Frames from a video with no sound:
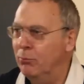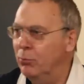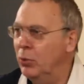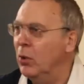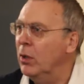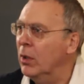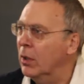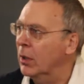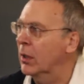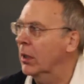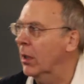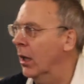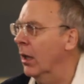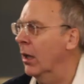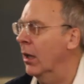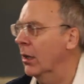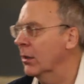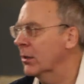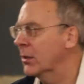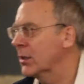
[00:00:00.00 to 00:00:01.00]
Bullock
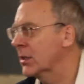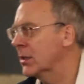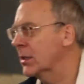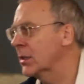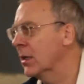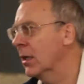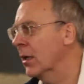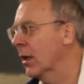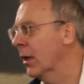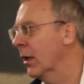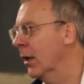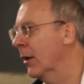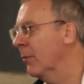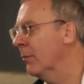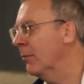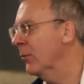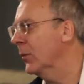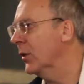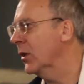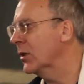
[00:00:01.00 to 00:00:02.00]
carts
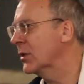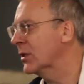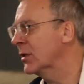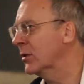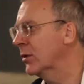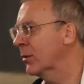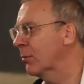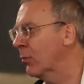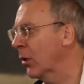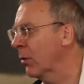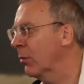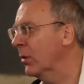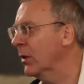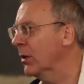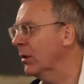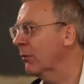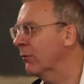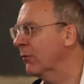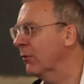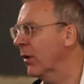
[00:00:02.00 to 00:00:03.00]
is probably
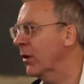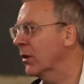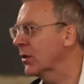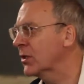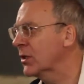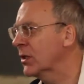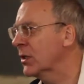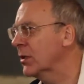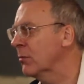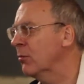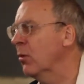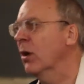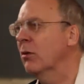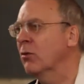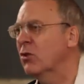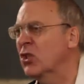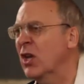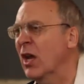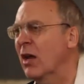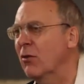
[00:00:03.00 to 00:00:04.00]
the fastest,
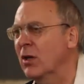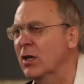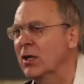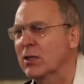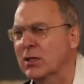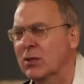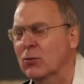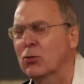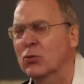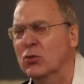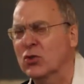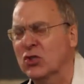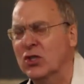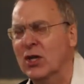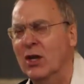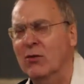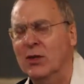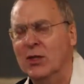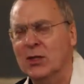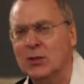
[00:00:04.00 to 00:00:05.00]
chariots, horse
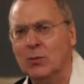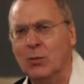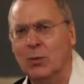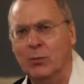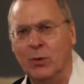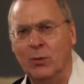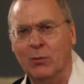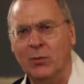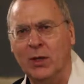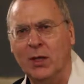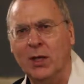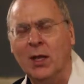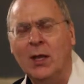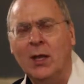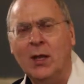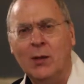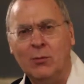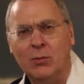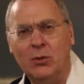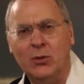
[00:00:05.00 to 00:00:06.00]
chariots were probably
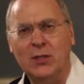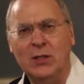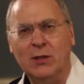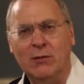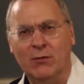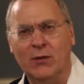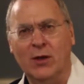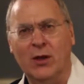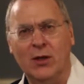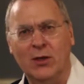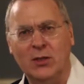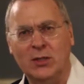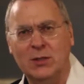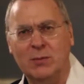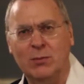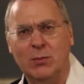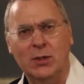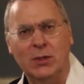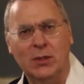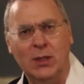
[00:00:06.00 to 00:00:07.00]
pretty
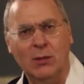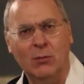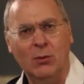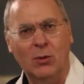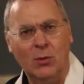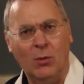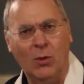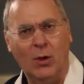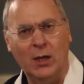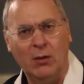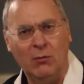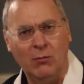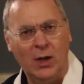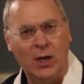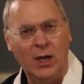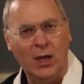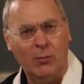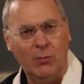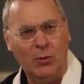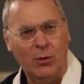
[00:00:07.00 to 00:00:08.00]
fast, but they were quite
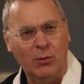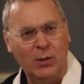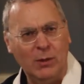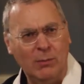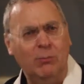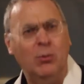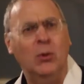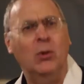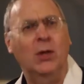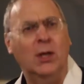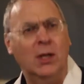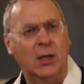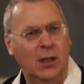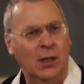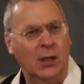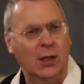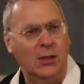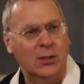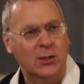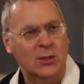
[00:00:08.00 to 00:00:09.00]
rare probably. Bullock
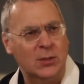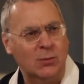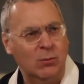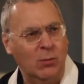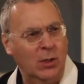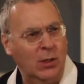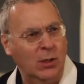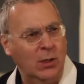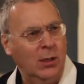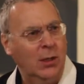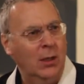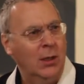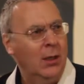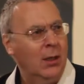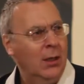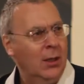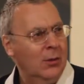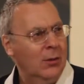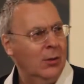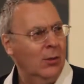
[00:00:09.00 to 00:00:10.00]
carts were
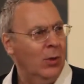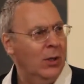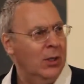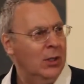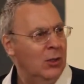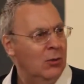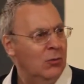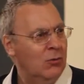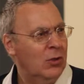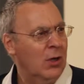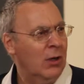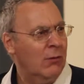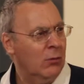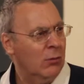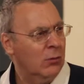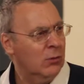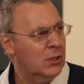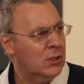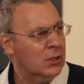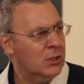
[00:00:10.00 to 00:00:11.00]
the way you travel,
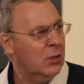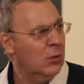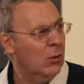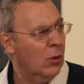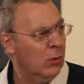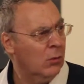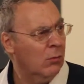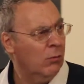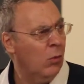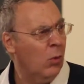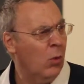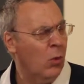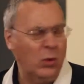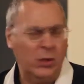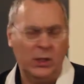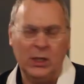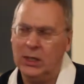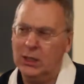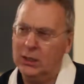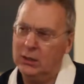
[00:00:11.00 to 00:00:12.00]
or just a lot of
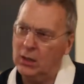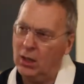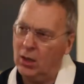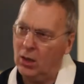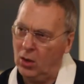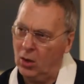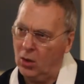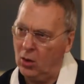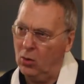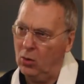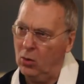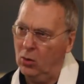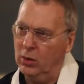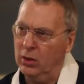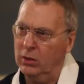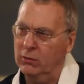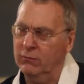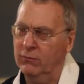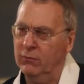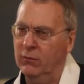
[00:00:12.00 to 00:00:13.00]
walking, and the
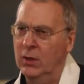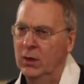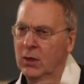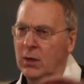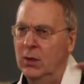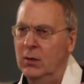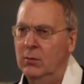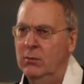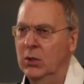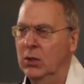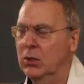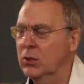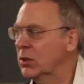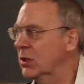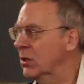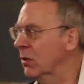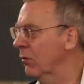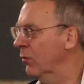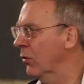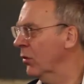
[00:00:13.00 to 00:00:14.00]
whole of
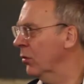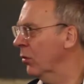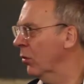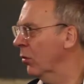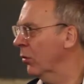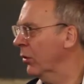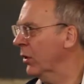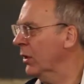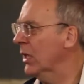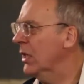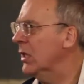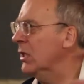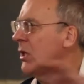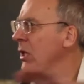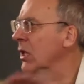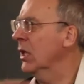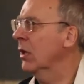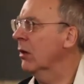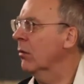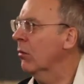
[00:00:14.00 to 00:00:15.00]
most of the northern
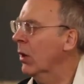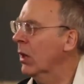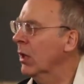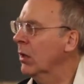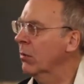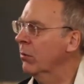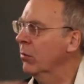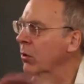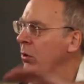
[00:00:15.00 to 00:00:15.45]
India where the